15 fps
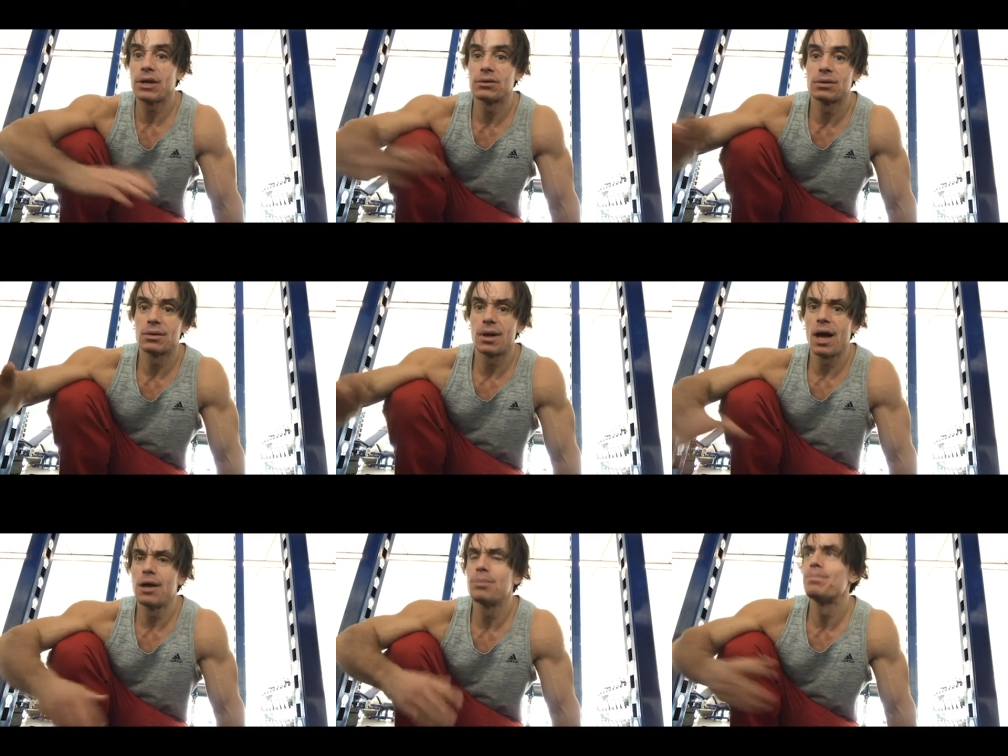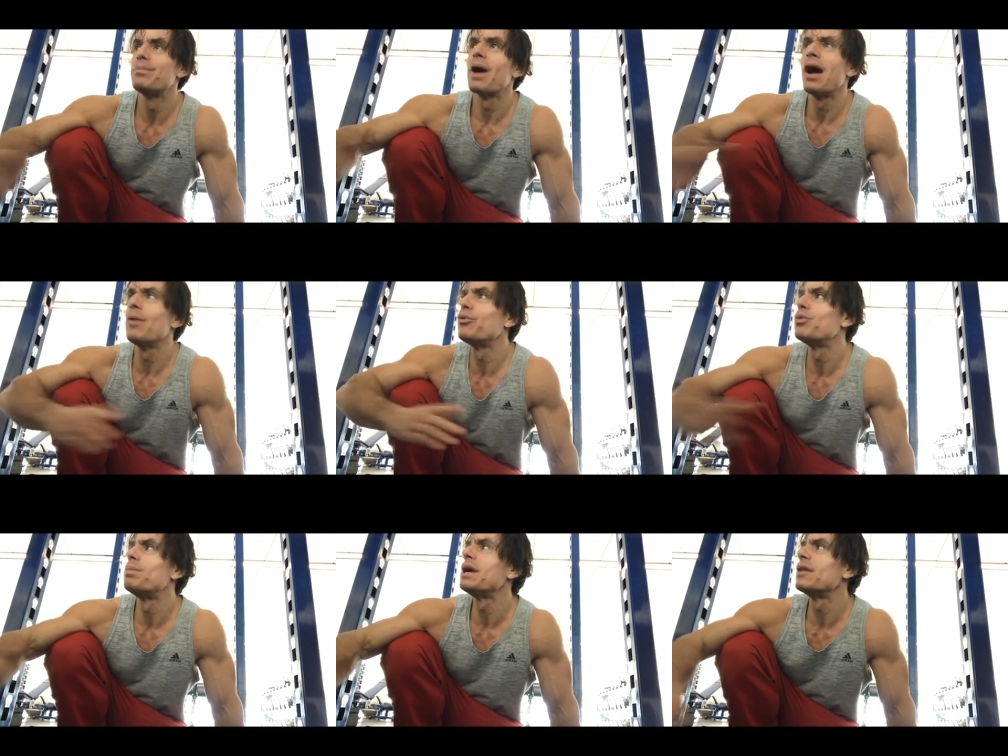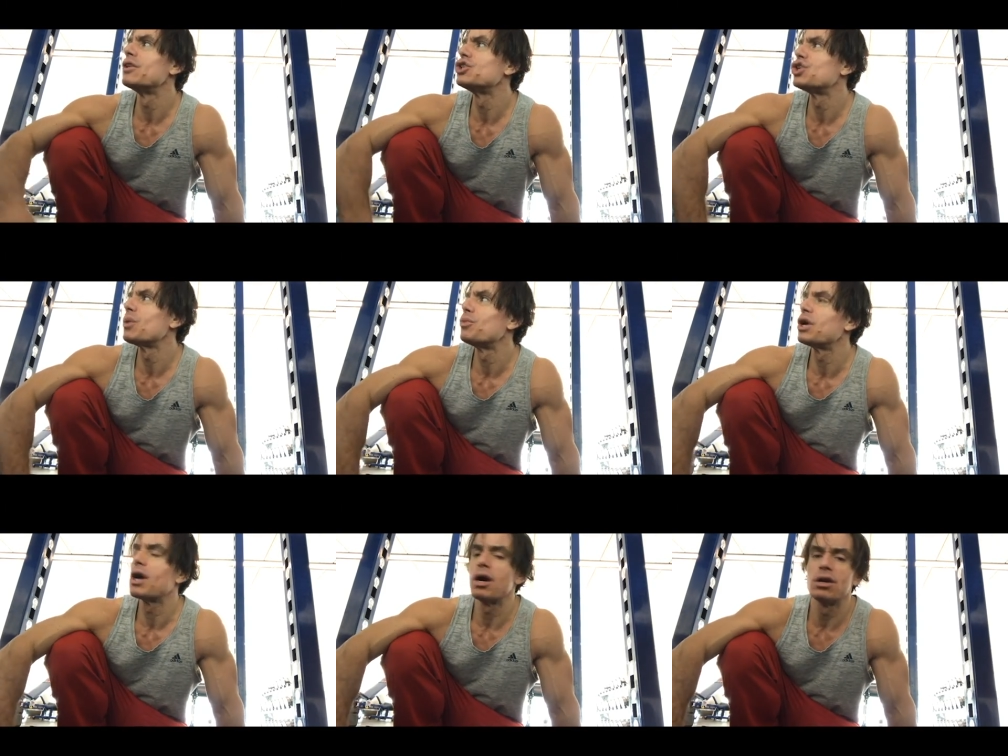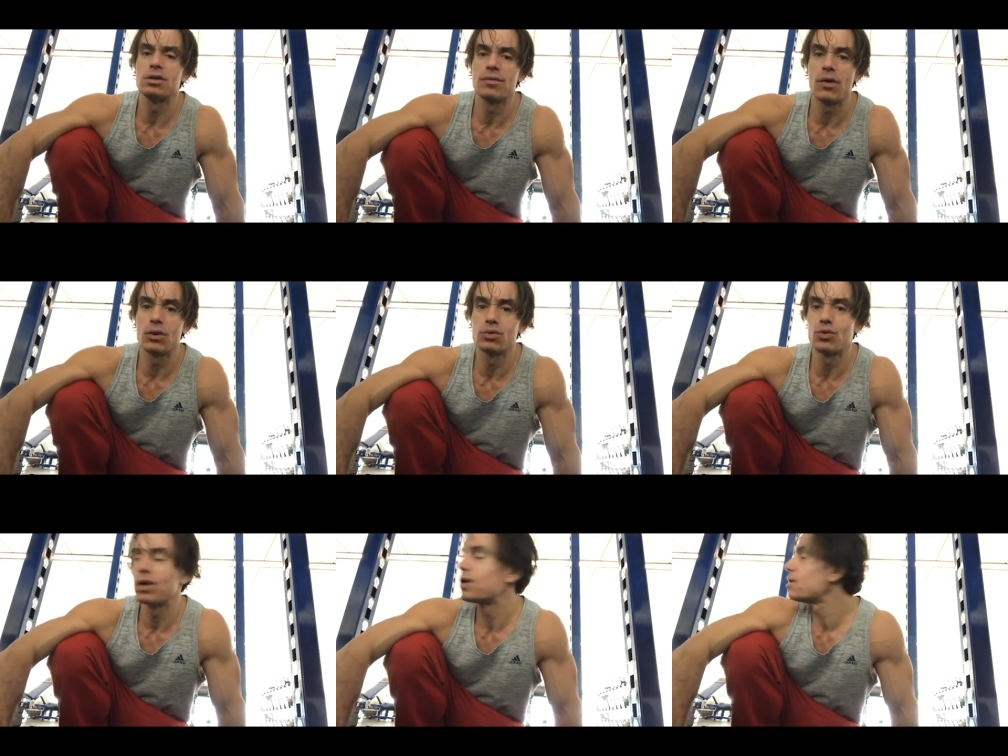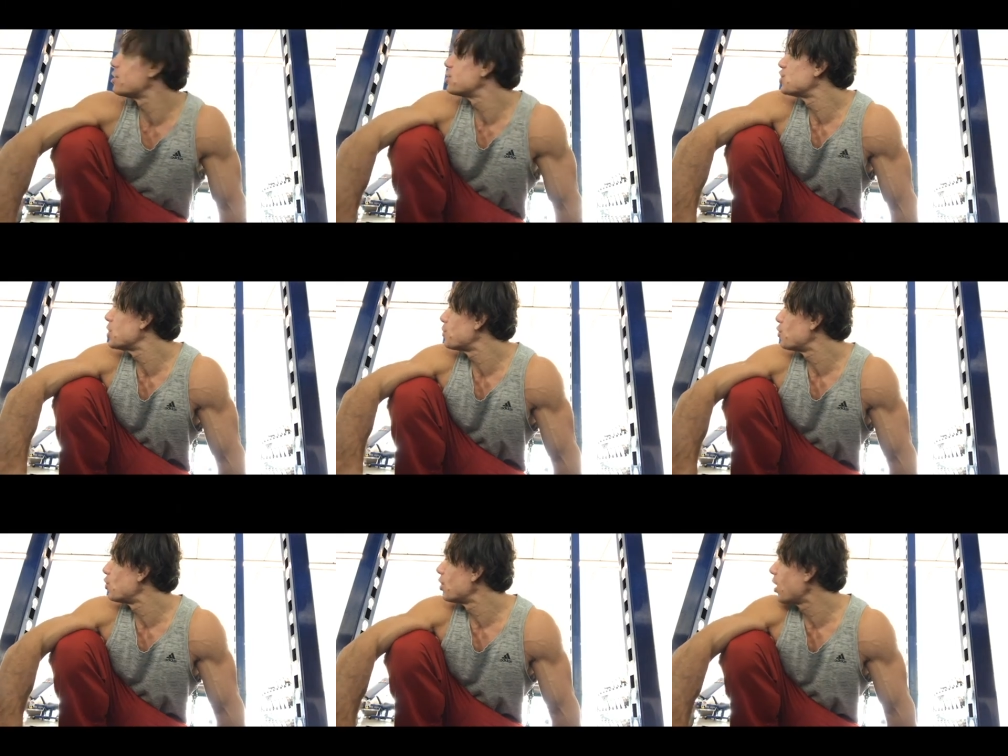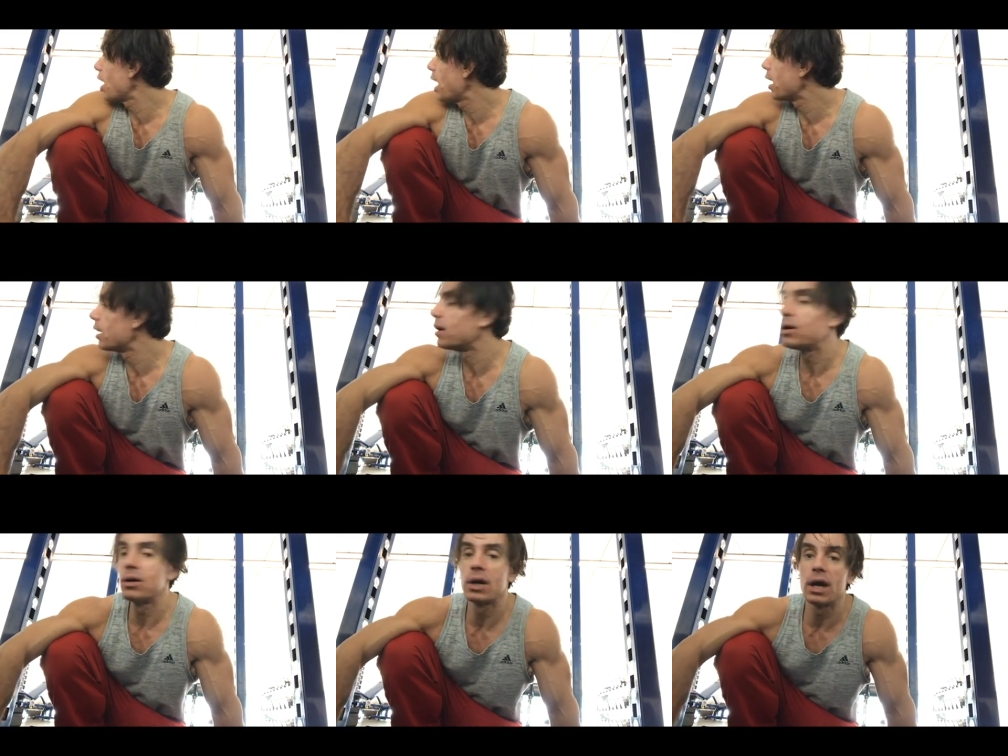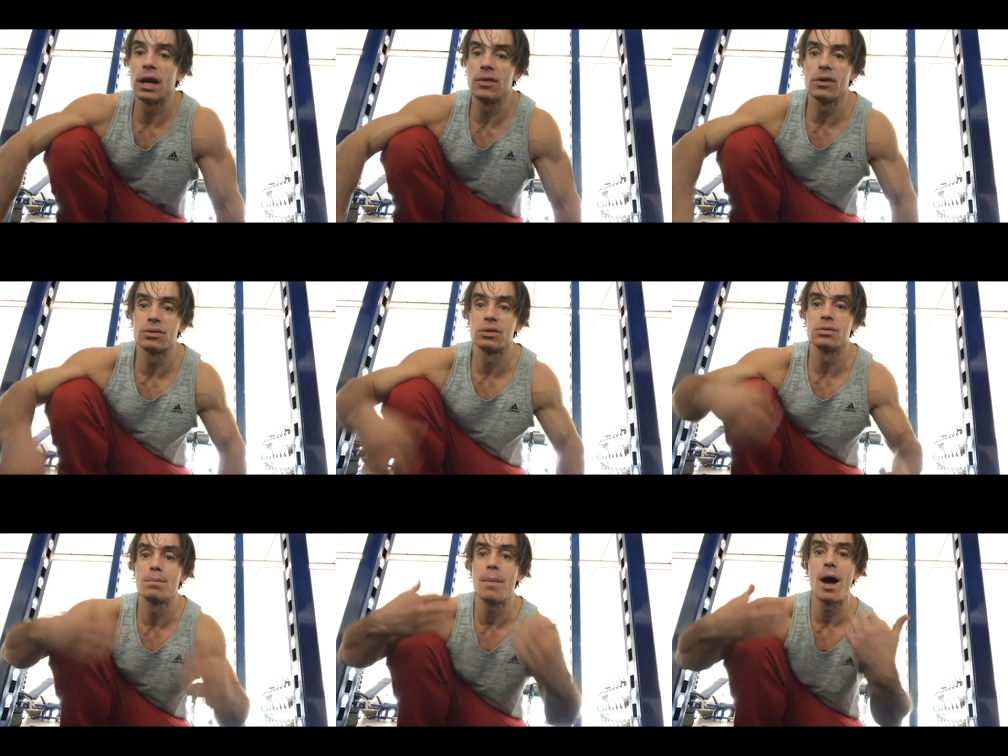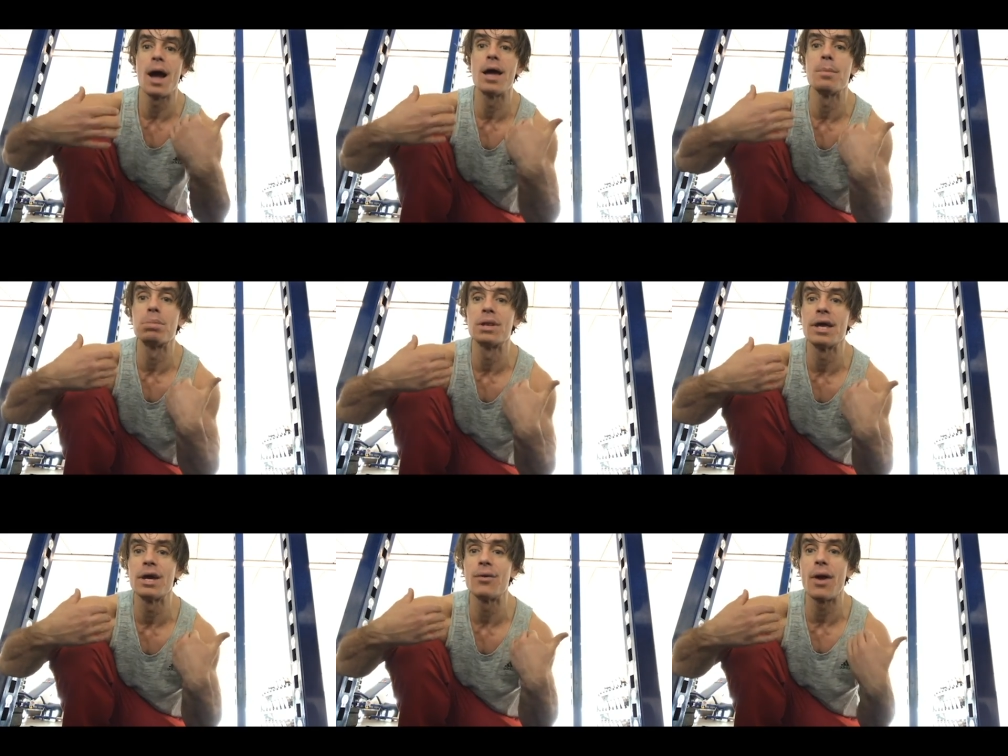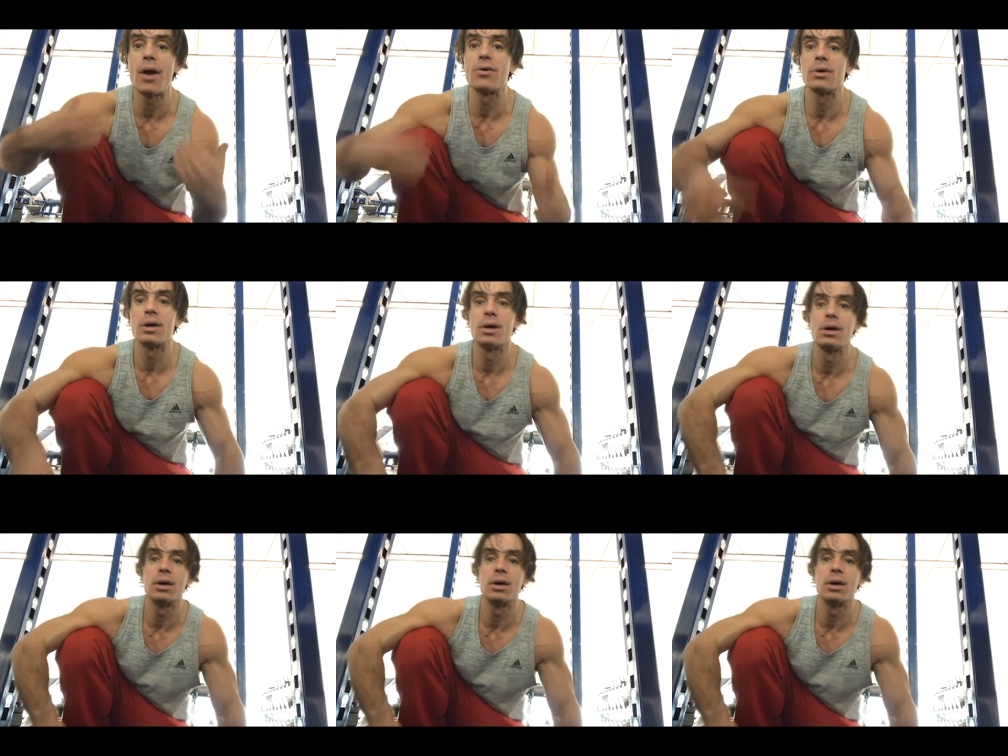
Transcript: That's I, I would be in the gym regardless if I was working in a gym or not. Okay, this is my playground.